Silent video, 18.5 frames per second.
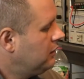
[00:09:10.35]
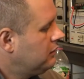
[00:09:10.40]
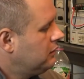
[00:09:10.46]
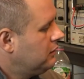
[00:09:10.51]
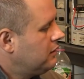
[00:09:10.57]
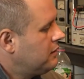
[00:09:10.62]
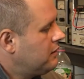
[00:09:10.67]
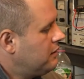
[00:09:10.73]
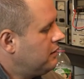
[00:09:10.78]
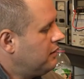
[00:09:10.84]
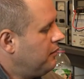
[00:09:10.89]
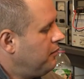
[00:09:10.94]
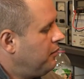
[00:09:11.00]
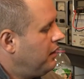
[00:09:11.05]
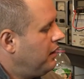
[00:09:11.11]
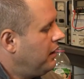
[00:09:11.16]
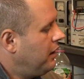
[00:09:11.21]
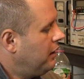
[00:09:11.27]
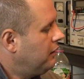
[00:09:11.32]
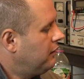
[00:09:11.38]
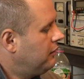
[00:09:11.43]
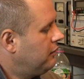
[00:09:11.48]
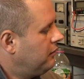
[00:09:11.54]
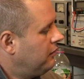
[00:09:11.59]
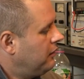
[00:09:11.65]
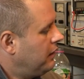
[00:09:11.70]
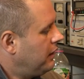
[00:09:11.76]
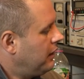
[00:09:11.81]
this is the
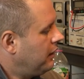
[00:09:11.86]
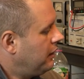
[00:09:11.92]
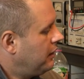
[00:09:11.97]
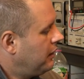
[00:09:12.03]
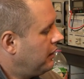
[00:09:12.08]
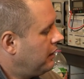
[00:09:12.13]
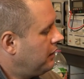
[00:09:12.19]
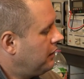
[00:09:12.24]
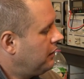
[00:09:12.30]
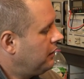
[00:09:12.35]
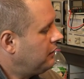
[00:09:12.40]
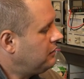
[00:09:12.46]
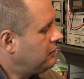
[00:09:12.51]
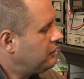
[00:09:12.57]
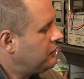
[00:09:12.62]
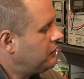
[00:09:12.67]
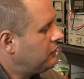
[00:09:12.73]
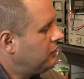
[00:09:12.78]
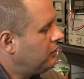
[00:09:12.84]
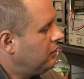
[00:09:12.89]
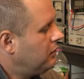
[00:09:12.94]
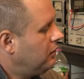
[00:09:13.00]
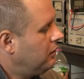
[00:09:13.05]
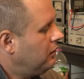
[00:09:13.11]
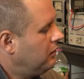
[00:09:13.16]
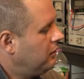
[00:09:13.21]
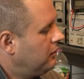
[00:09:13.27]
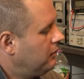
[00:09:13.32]
plate where I can
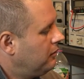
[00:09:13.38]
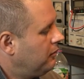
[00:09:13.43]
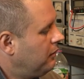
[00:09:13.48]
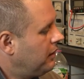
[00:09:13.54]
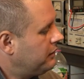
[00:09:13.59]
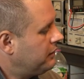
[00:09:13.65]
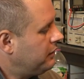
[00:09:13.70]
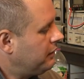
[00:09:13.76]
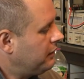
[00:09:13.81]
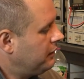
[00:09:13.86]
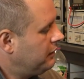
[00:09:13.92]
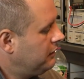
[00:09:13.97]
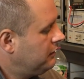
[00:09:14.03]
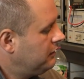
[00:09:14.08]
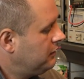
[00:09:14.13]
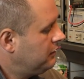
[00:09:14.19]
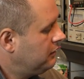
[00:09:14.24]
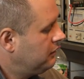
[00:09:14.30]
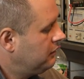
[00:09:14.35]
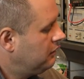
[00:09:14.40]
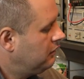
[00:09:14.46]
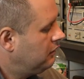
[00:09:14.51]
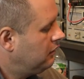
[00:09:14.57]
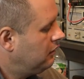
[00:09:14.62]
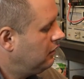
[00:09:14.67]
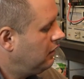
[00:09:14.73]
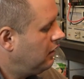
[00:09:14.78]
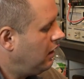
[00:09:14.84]
install batteries.
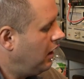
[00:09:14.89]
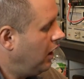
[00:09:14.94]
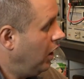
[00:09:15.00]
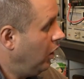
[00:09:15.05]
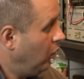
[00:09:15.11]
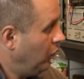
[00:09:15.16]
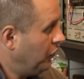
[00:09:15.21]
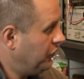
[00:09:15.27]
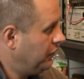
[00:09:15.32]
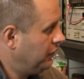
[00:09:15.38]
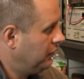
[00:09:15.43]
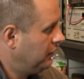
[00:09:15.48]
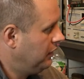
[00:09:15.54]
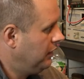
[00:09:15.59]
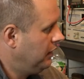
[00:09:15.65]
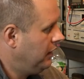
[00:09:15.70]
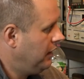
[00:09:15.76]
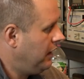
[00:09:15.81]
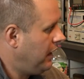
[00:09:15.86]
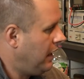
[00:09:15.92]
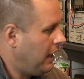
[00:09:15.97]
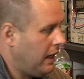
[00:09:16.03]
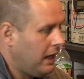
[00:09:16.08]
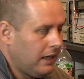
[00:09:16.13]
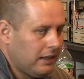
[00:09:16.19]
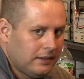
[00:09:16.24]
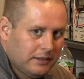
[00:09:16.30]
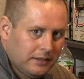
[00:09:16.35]
A lot.
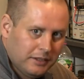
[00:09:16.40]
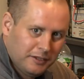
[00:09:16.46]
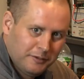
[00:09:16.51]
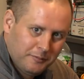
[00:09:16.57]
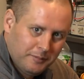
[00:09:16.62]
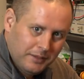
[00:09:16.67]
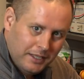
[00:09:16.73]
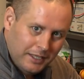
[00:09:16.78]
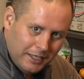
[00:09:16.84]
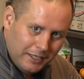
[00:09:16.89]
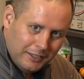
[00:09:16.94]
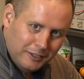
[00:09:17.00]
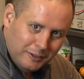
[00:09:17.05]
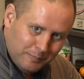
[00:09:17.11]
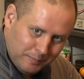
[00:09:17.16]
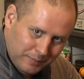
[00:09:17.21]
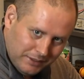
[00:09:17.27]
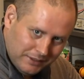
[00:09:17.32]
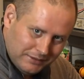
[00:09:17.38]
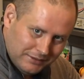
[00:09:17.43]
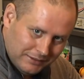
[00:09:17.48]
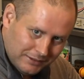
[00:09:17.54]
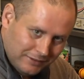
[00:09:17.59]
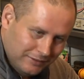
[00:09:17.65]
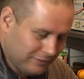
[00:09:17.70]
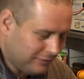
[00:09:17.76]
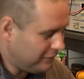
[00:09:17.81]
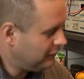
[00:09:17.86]
Eight
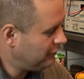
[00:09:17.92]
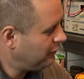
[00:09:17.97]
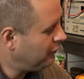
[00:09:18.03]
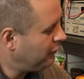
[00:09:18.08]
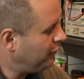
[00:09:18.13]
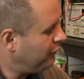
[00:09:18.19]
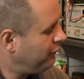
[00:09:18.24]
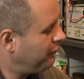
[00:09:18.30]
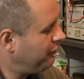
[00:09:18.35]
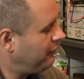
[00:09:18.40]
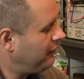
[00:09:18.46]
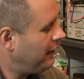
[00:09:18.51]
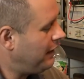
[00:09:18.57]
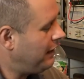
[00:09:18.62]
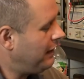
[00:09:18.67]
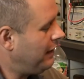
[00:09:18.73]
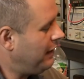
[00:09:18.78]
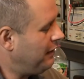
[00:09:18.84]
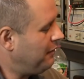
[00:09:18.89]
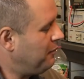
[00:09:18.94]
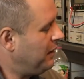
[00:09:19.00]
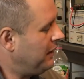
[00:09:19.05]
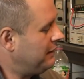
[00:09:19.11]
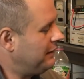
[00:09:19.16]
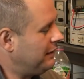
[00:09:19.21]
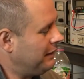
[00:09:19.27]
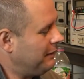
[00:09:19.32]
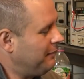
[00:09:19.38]
pieces of AA
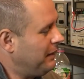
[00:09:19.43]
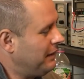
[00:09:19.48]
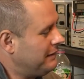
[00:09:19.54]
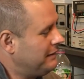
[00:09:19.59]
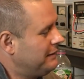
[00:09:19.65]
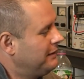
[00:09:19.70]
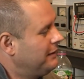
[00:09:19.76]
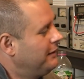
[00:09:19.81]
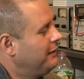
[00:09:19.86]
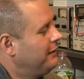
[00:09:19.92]
battery, but